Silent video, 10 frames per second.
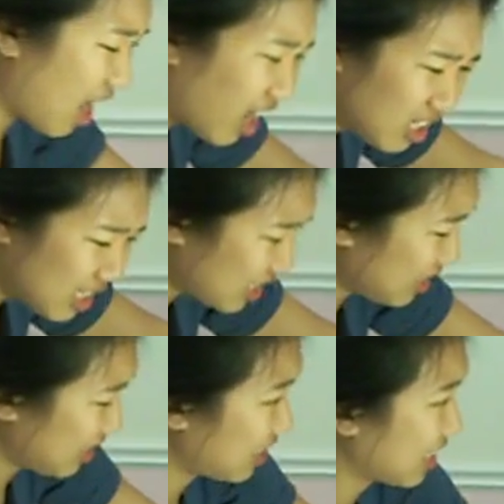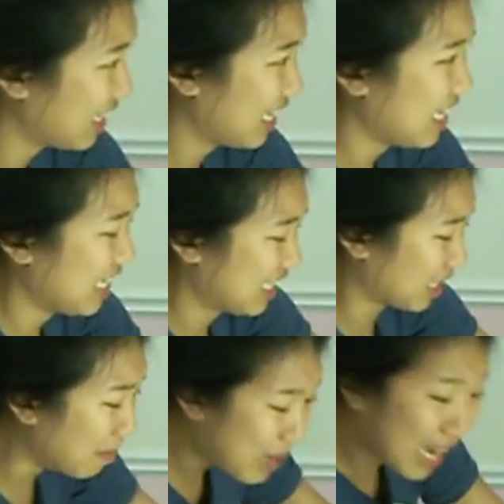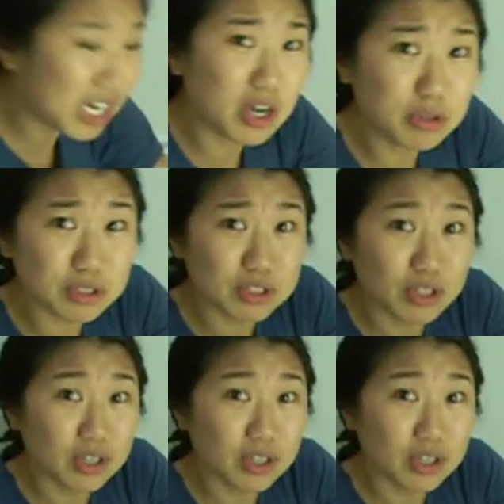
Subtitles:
onions, tomatoes.